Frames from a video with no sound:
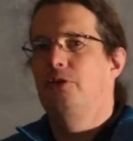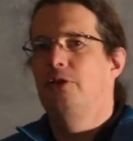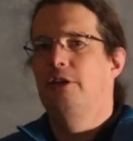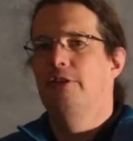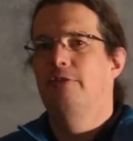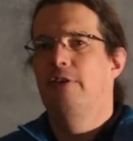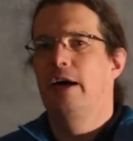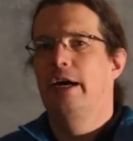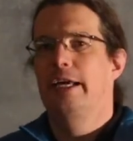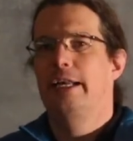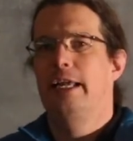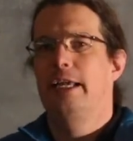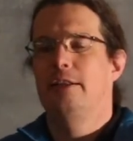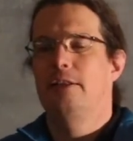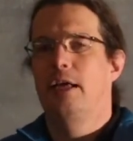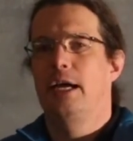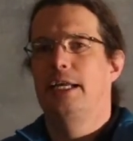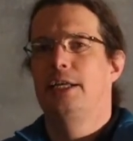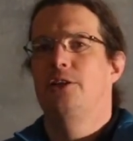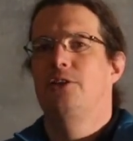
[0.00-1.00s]
divide a
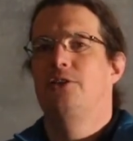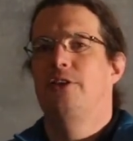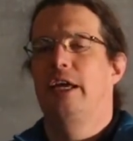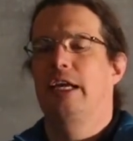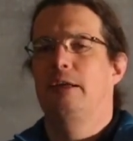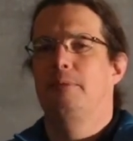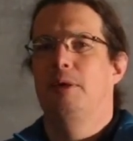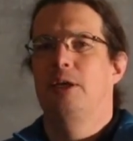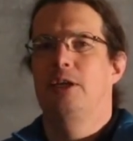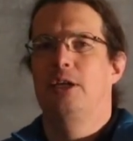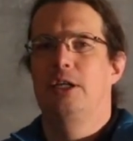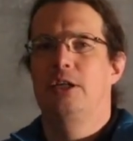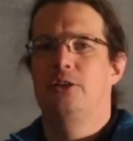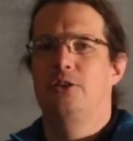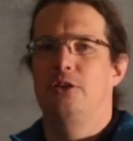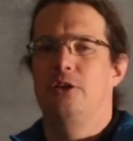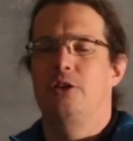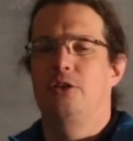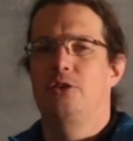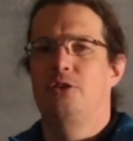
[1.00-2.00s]
line segment
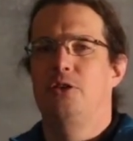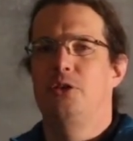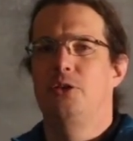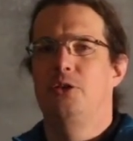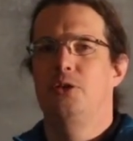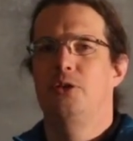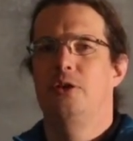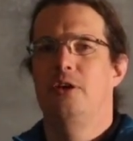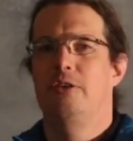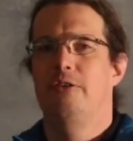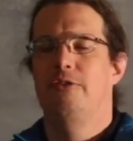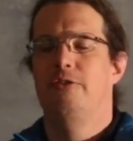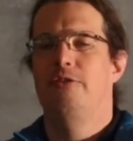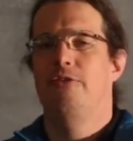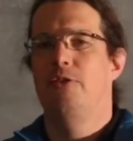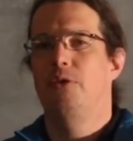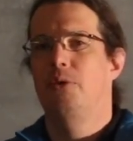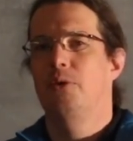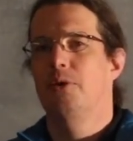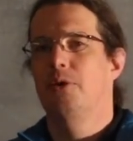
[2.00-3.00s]
into 2,
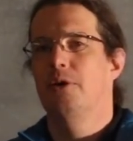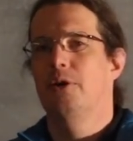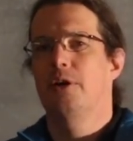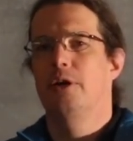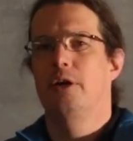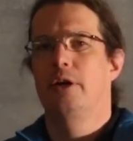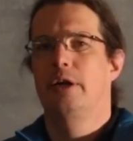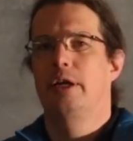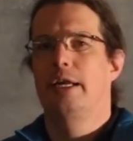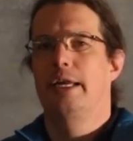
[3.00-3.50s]
4,